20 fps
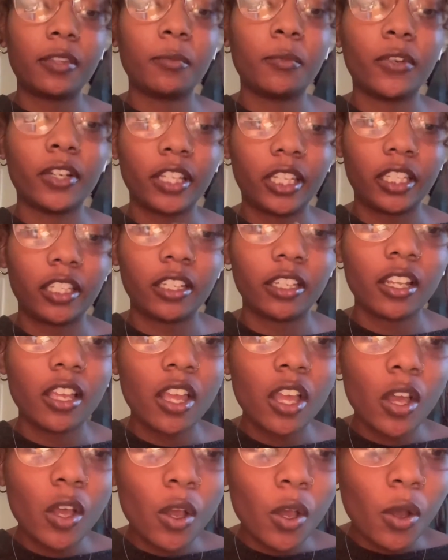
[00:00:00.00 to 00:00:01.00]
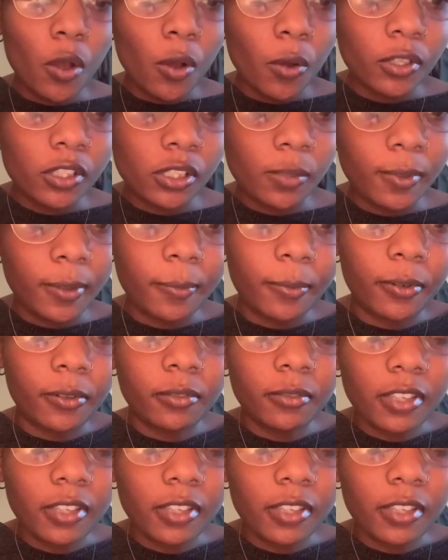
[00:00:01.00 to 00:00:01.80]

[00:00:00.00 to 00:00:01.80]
more than 2 people.